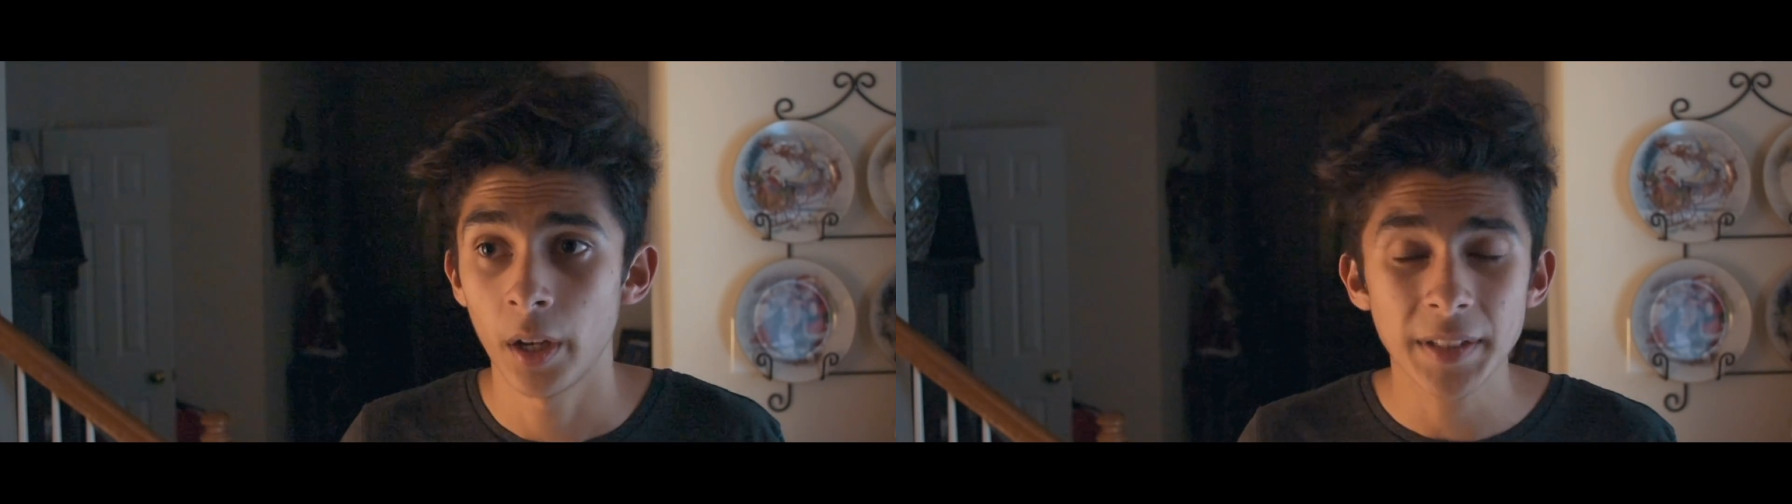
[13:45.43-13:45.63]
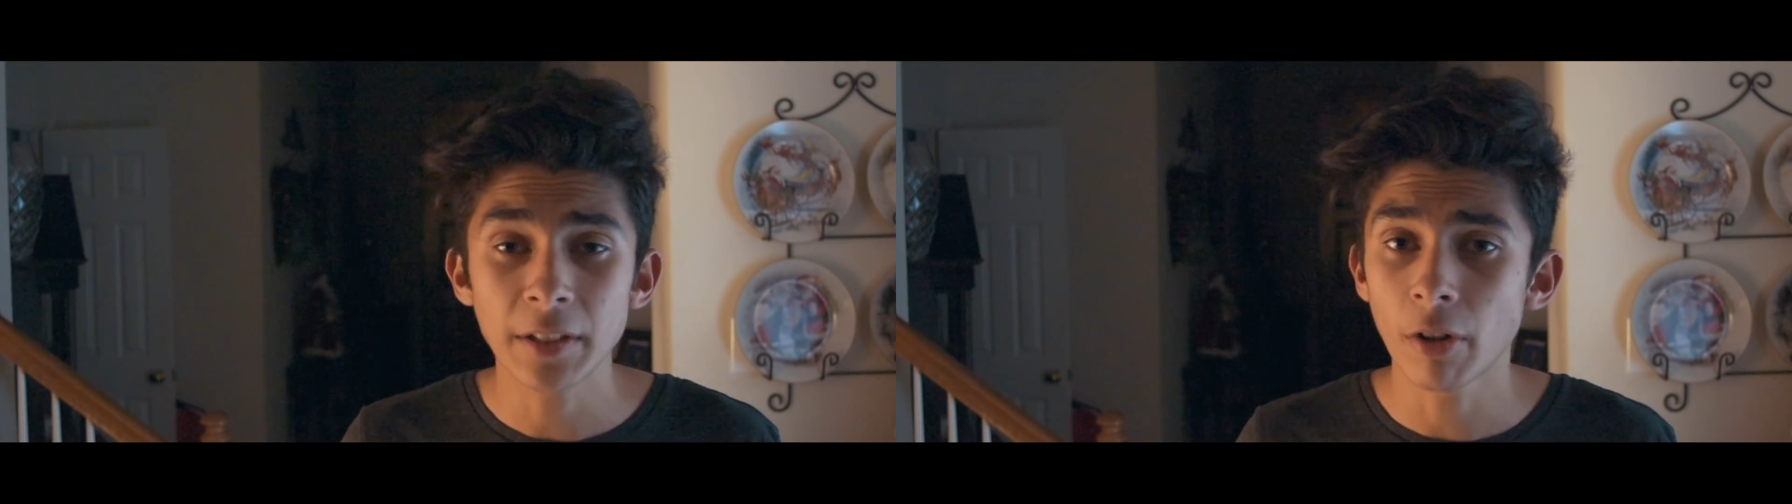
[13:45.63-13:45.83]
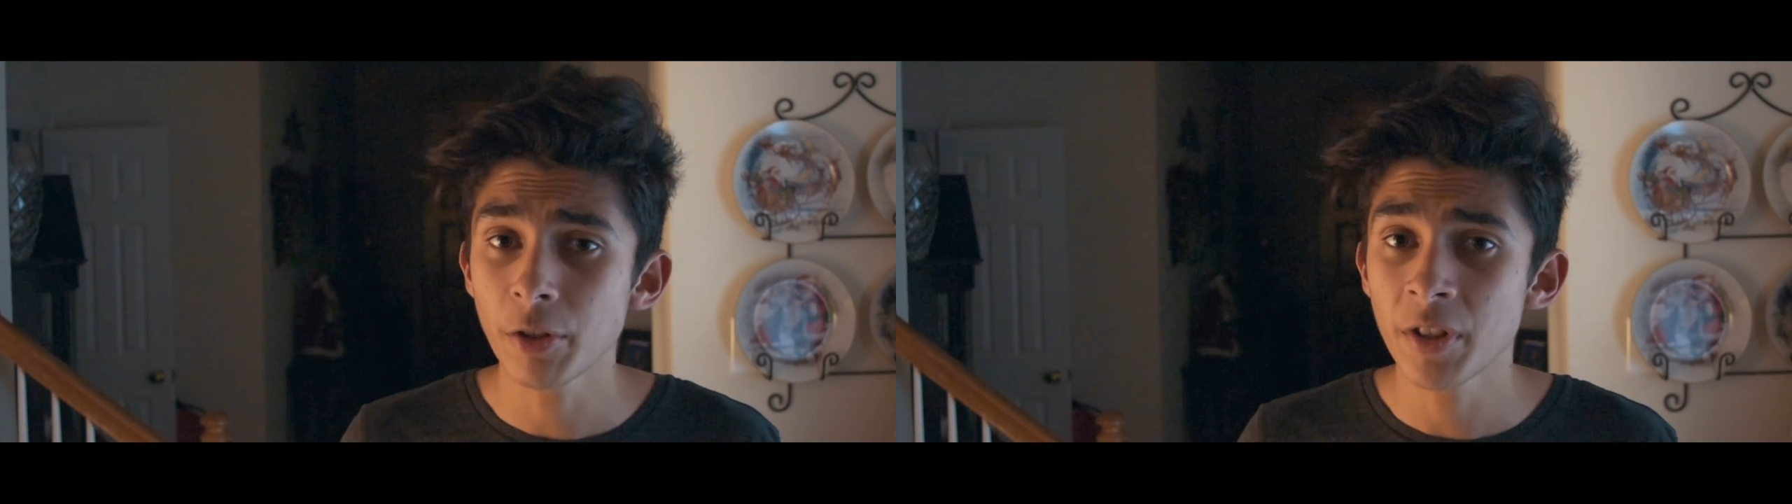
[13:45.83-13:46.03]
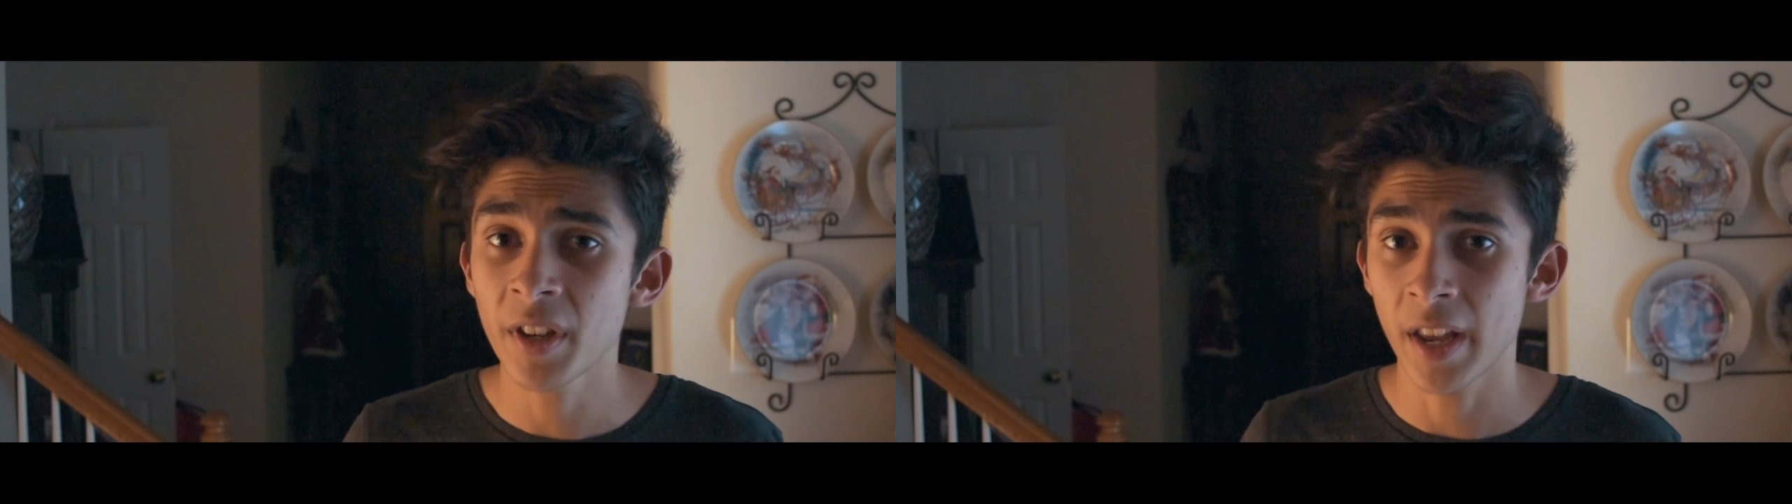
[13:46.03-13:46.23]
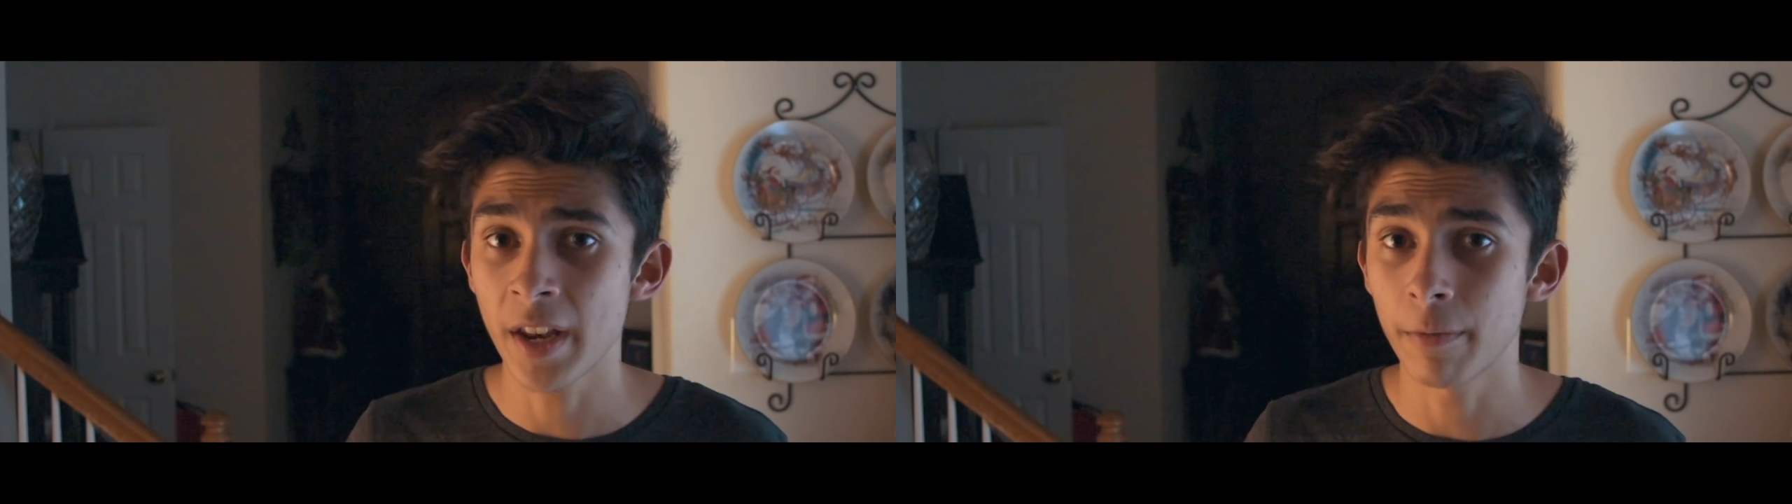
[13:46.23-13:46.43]
Technology is
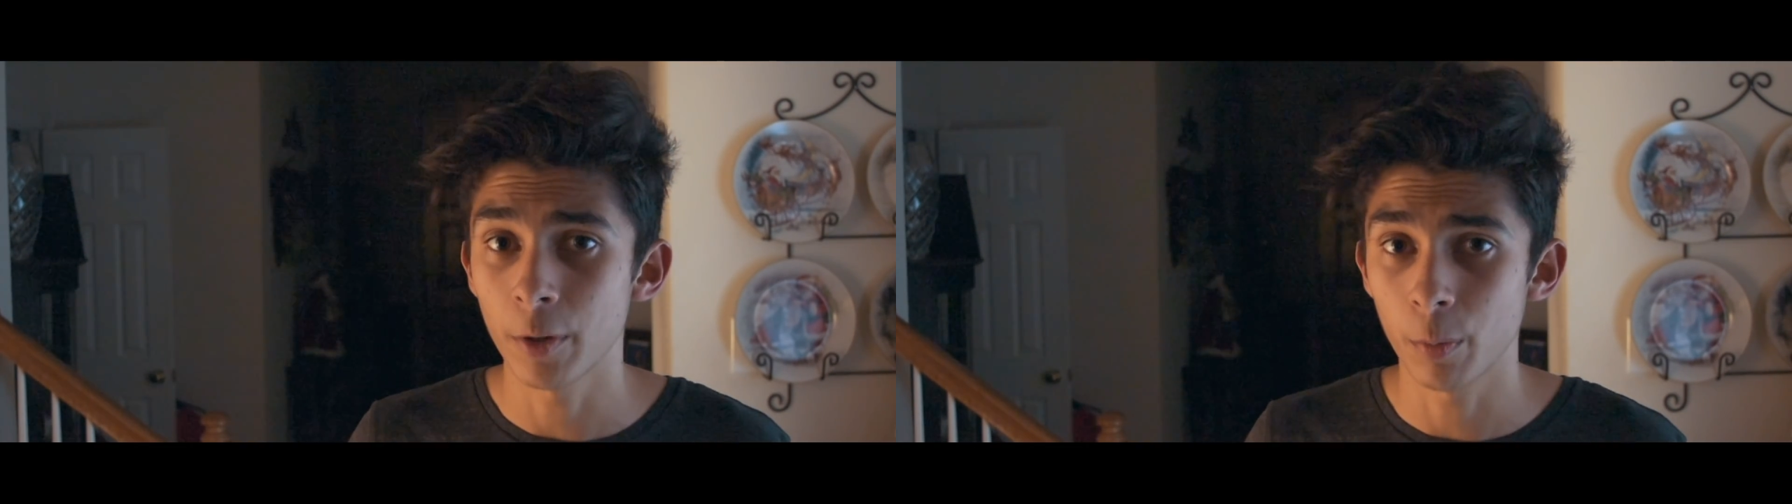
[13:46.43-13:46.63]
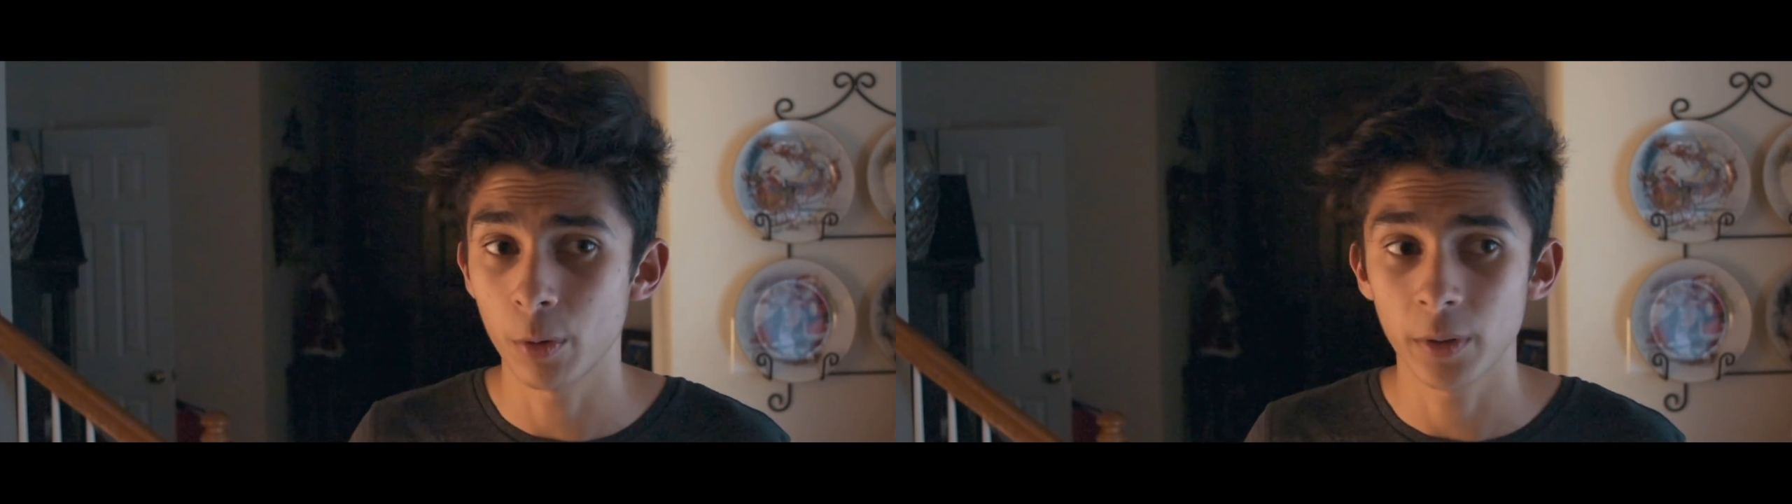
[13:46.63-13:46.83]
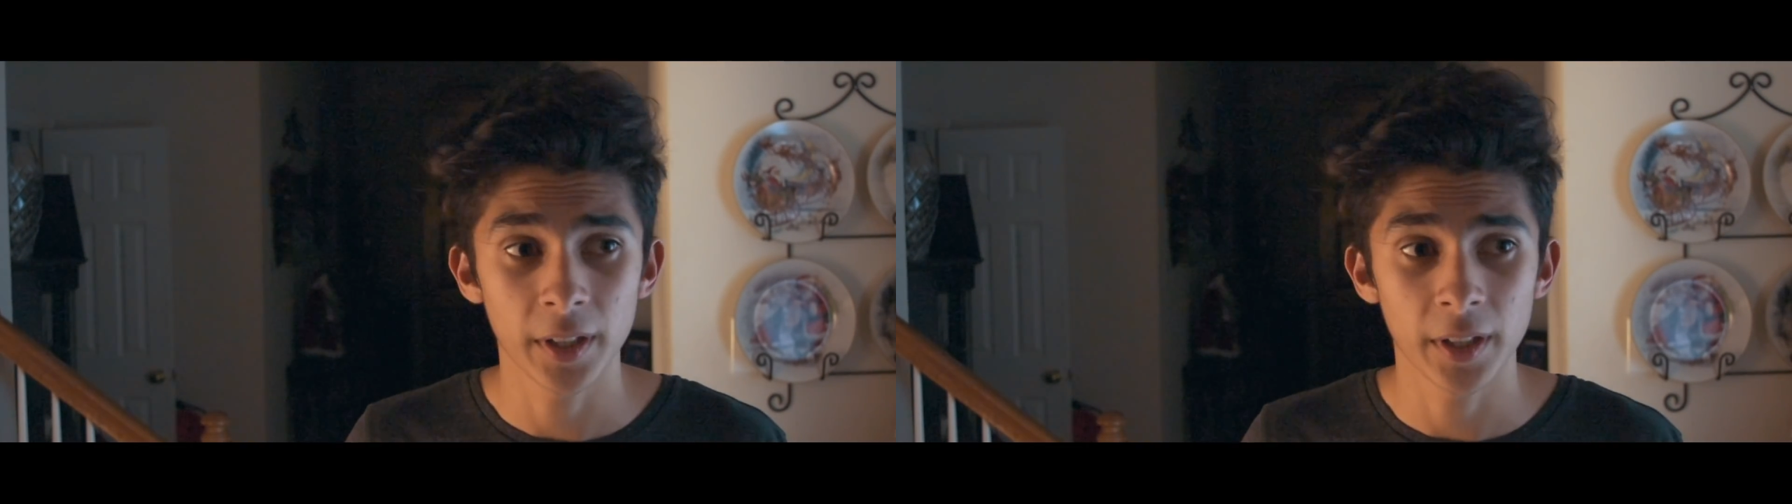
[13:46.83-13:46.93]
inevitable.